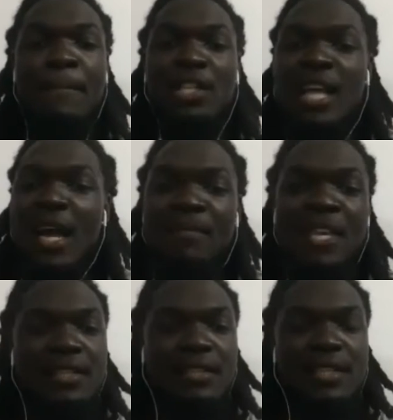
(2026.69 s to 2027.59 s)
But I
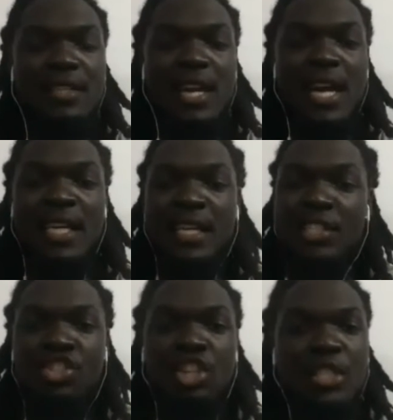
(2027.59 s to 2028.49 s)
mean, I guess
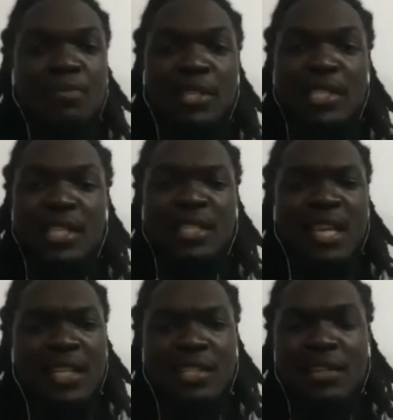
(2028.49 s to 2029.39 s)
it's just
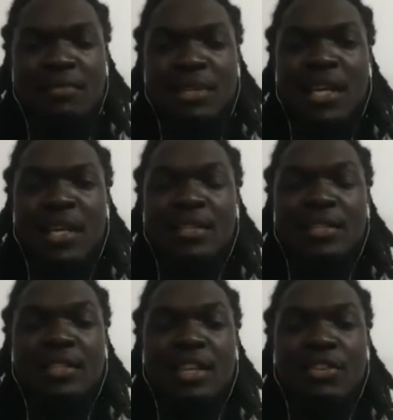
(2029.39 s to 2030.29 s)
presentation because,
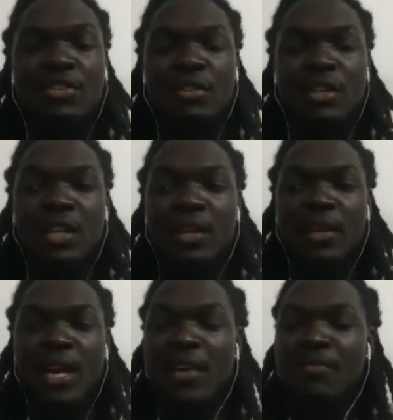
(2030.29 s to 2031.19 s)

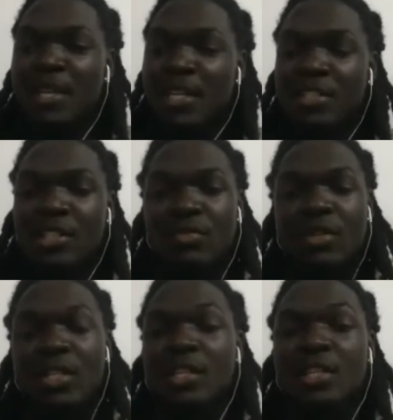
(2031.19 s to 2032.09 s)
I've been in
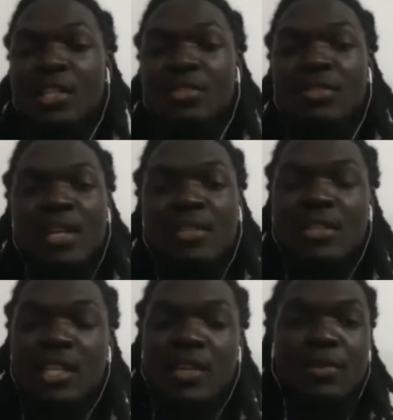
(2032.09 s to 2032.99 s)
situations where I have to
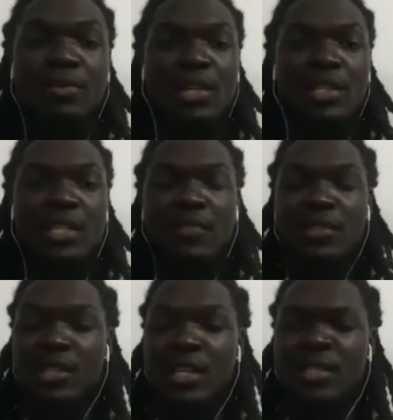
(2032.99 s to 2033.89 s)
be with police
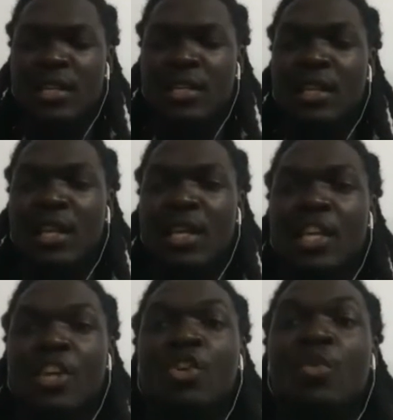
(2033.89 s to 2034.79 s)
officers and,
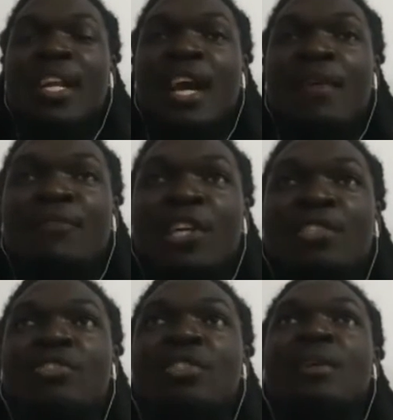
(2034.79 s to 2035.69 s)
when they are
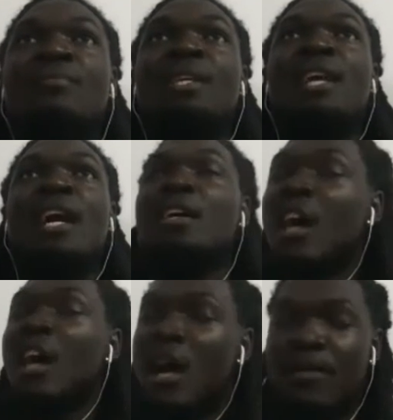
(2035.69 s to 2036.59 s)
boisterous, I
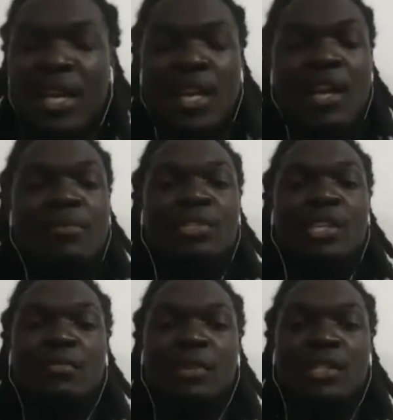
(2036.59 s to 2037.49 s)
calmly and I
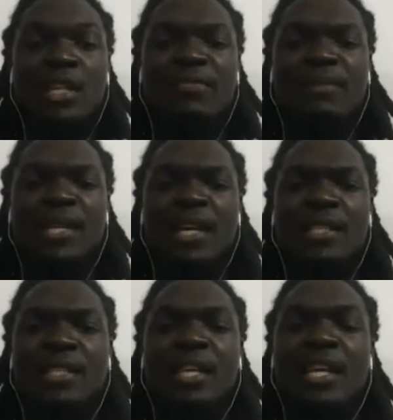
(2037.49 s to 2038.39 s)
represent myself
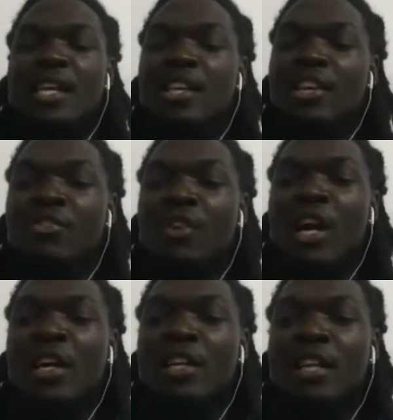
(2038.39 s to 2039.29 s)
because, I
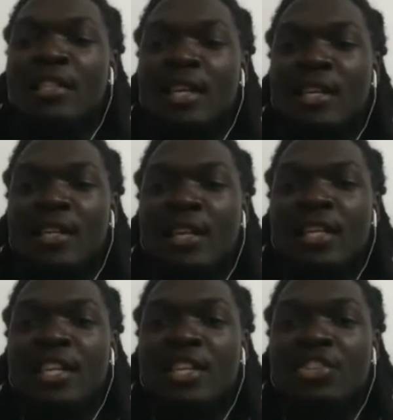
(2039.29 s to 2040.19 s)
understand that
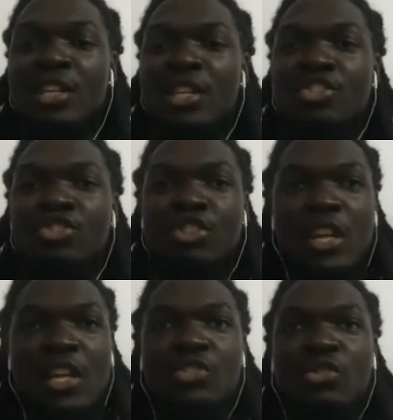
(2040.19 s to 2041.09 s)
in
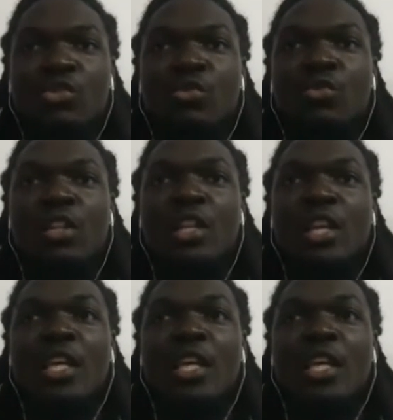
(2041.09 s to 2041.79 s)
training school,